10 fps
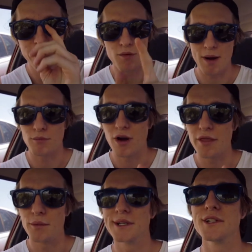for my brother,
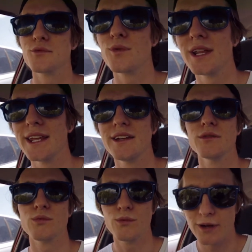which is really,
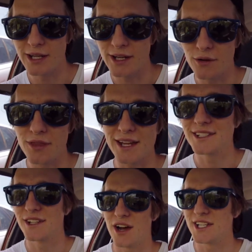really good, thanks
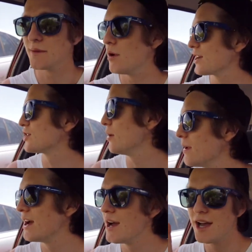to the guys in the bike shop.
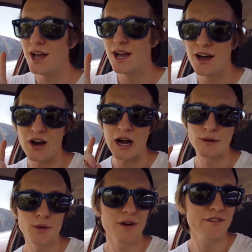I
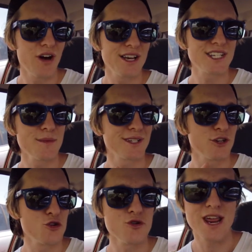really want to find something to
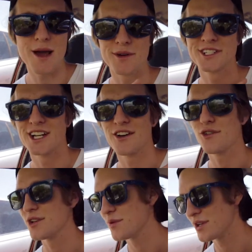do now because I don't
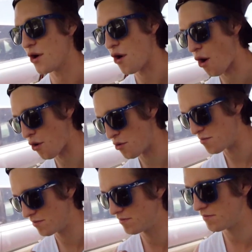just want to go
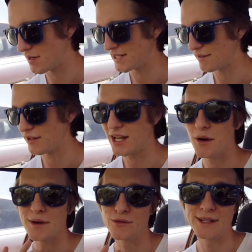home because I feel like I'll
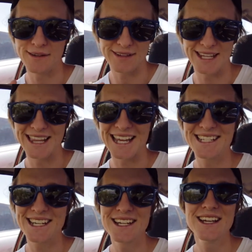be really, really
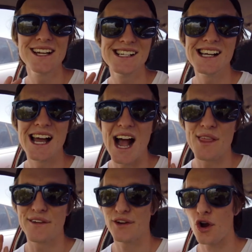lazy. And
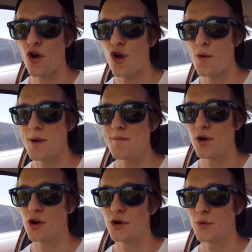then if I go home, I'm
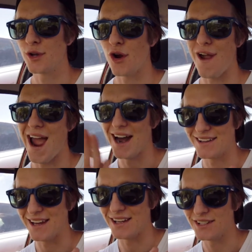not going to want to go out
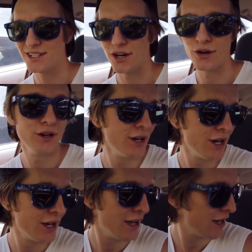again. So
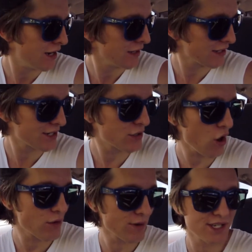let's just
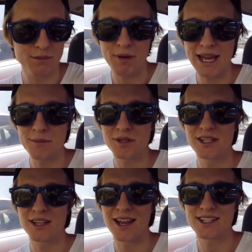try and ring some peeps
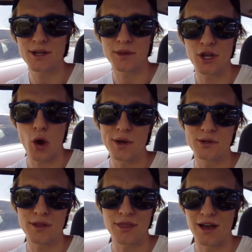and see what the go is
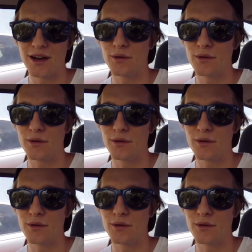with